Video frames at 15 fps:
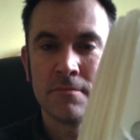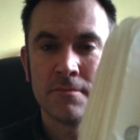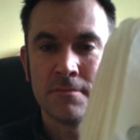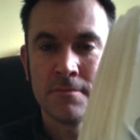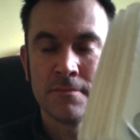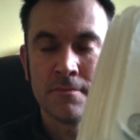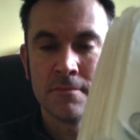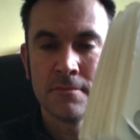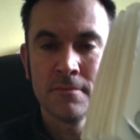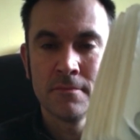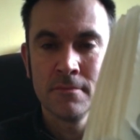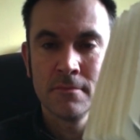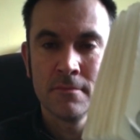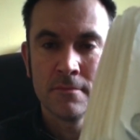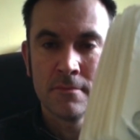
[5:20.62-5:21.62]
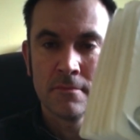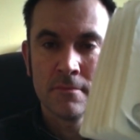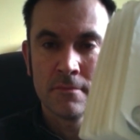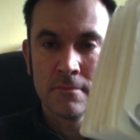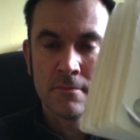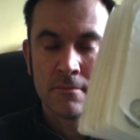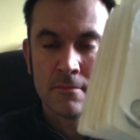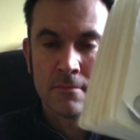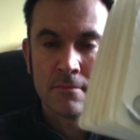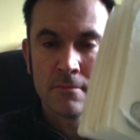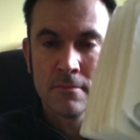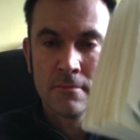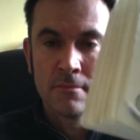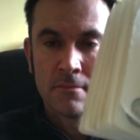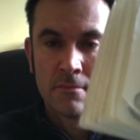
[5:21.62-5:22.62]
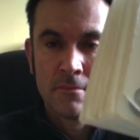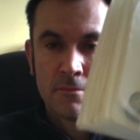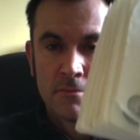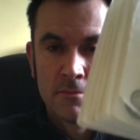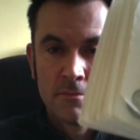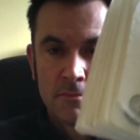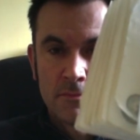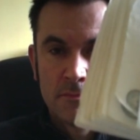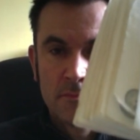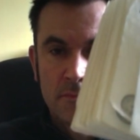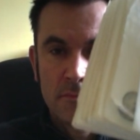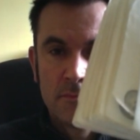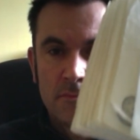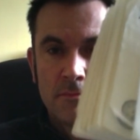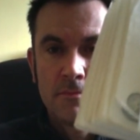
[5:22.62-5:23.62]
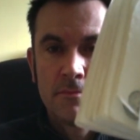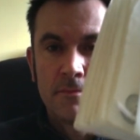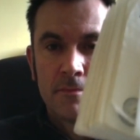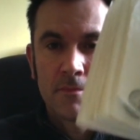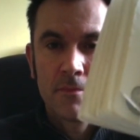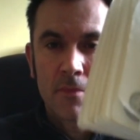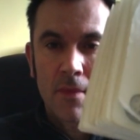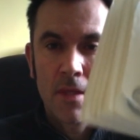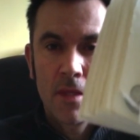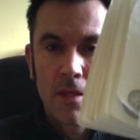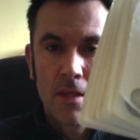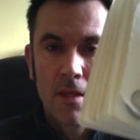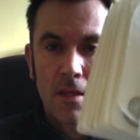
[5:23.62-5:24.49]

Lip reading: Nothing is said.